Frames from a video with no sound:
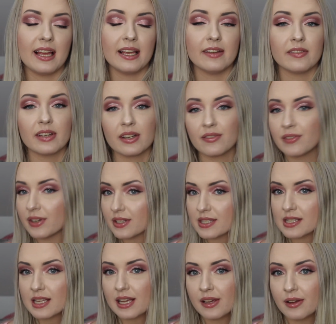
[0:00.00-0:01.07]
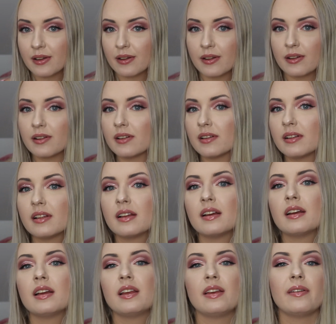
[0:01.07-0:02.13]
Even if you're single,
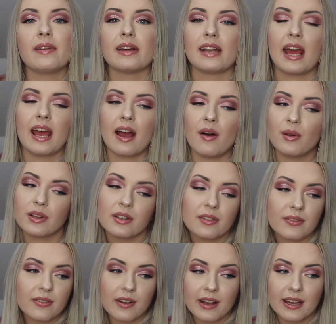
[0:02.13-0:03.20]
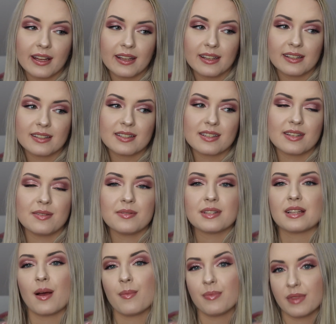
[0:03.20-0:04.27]
you can hang out with your friends, do
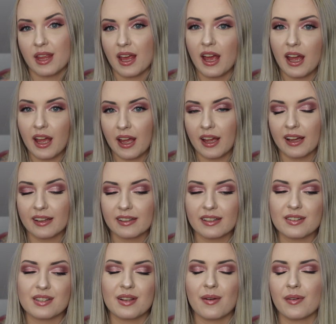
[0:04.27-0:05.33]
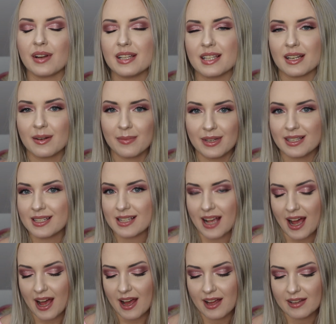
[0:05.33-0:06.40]
something. There's no reason to be
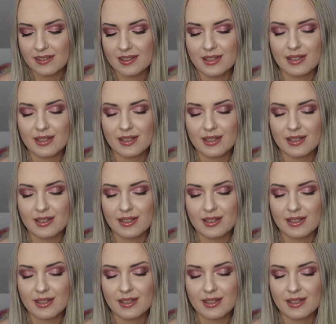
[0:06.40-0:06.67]
sad,